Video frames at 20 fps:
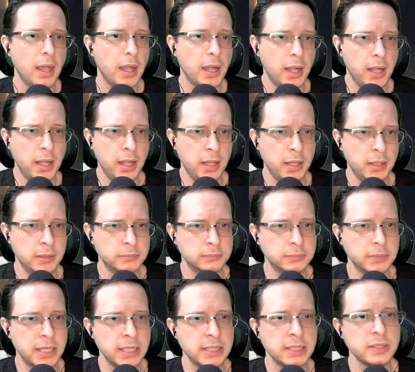
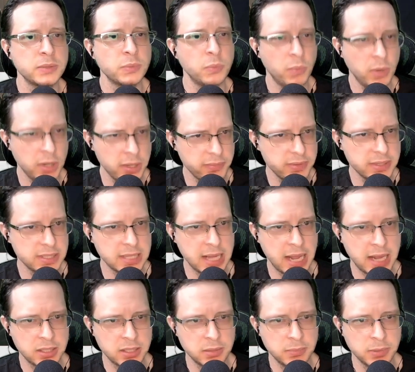At least one of these
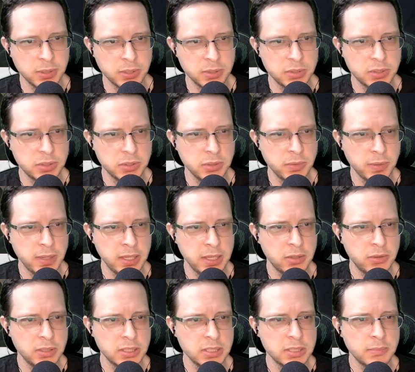attributes you
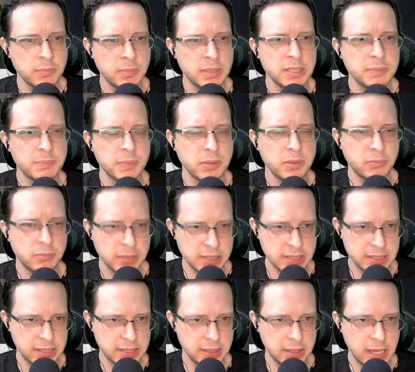increase must be
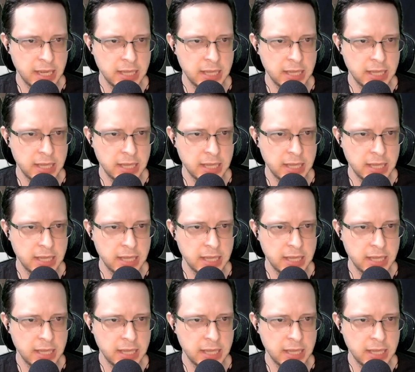reason,